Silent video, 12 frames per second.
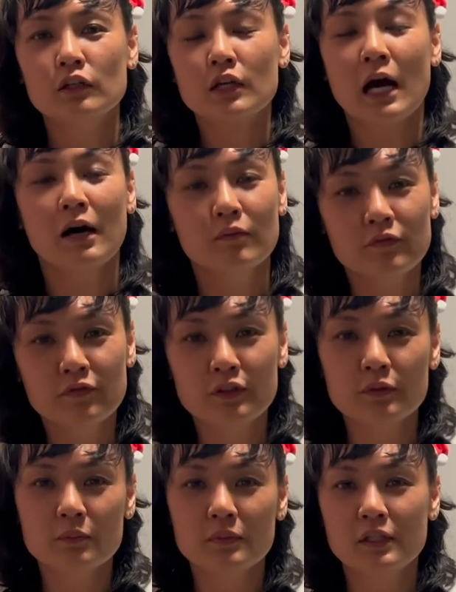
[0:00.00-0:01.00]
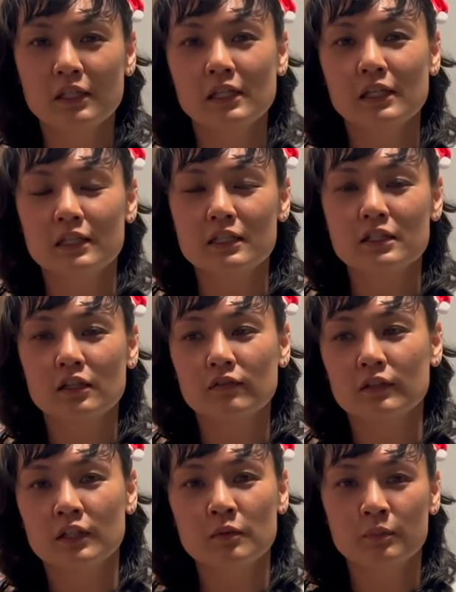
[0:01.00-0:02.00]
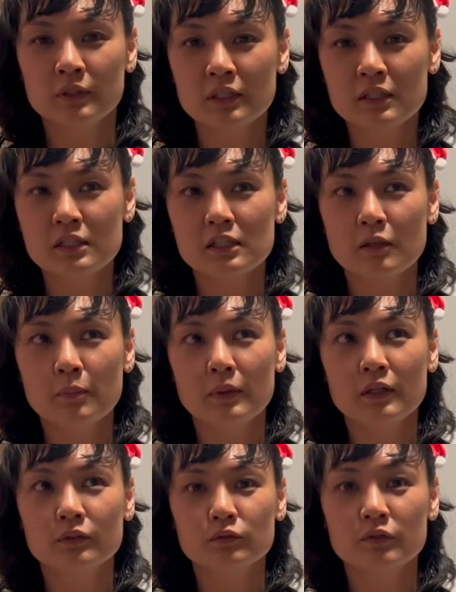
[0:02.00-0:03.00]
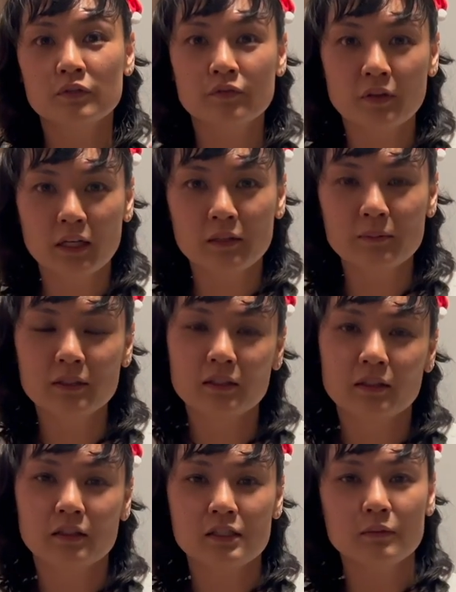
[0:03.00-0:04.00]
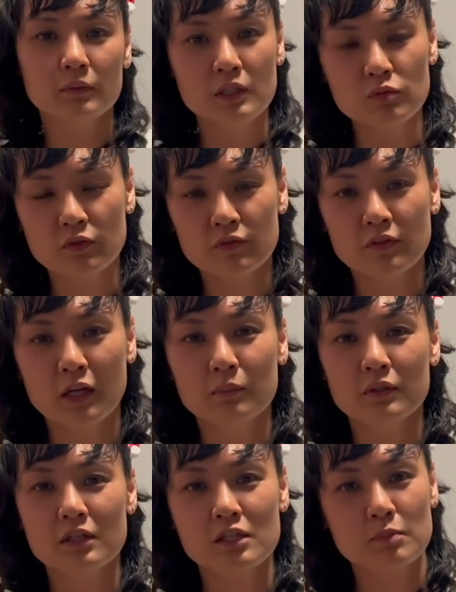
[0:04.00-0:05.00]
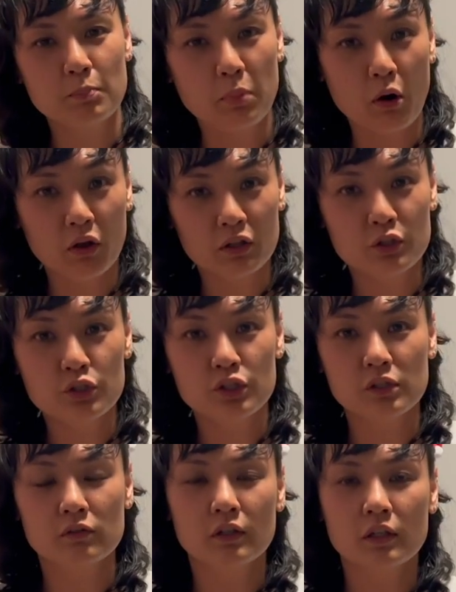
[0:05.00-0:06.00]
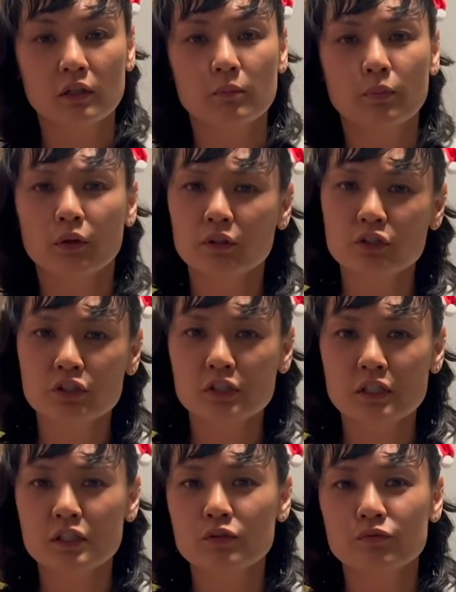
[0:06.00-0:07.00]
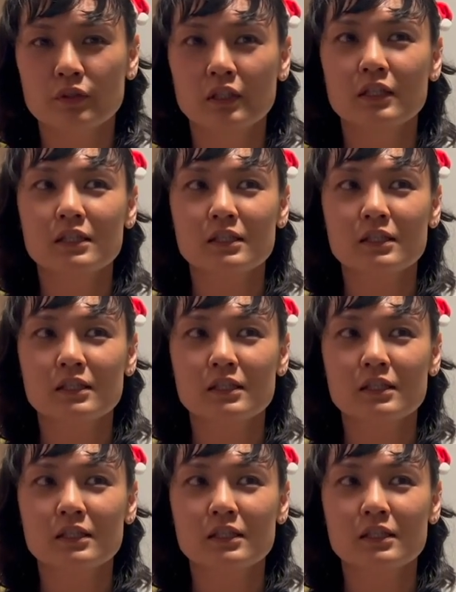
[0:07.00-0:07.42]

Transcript: comfort me and stuff like that. But it's about refinement. Sometimes refinement is polishing, right? Polishing doesn't really